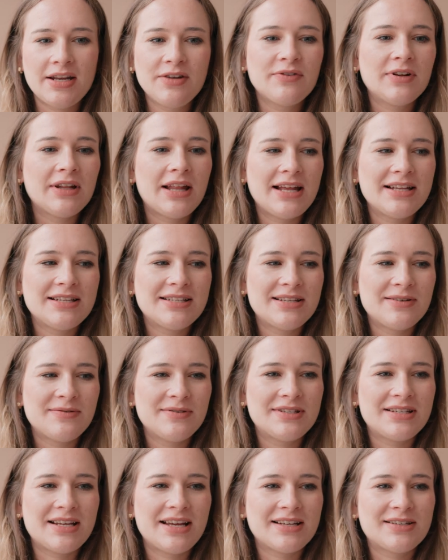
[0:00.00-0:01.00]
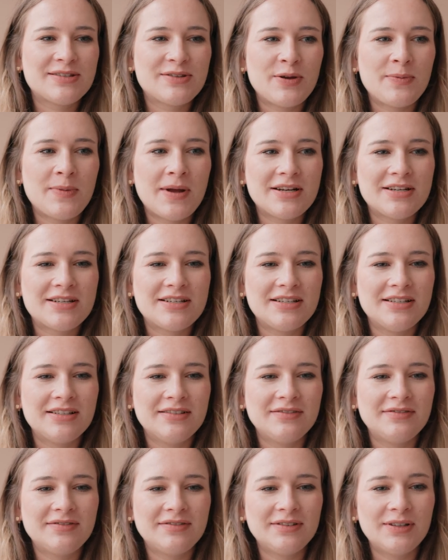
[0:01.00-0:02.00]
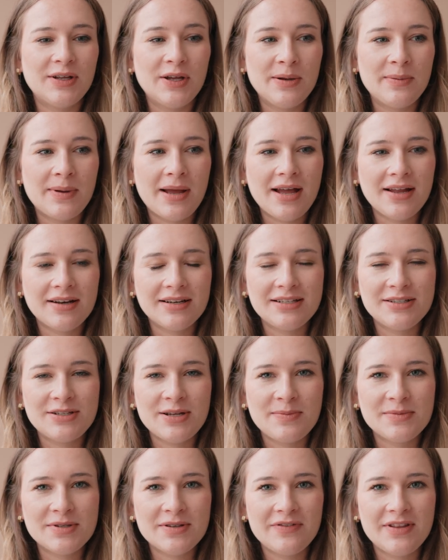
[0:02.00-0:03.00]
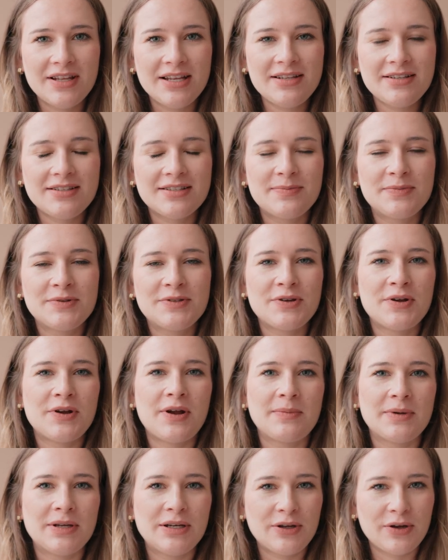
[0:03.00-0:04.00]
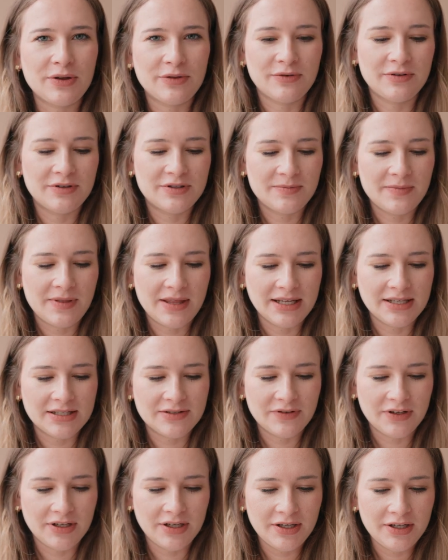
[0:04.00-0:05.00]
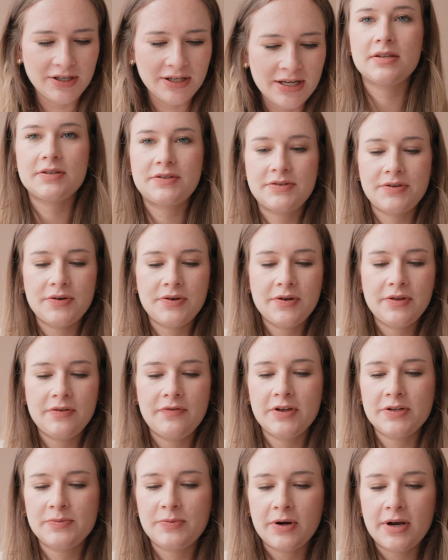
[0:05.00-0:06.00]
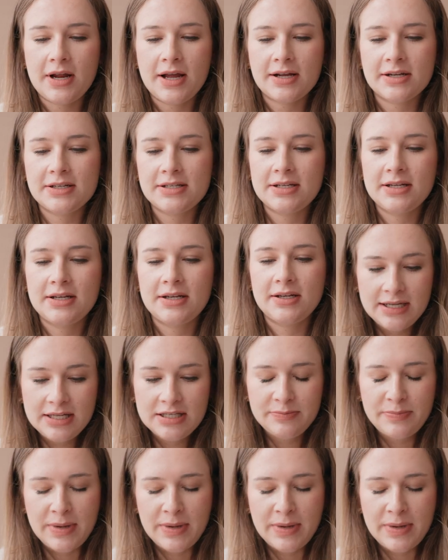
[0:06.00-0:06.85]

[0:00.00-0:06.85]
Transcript: didn't realize there was like so much to learn about in terms of this, so I'm going to go through some things for you. So the first product is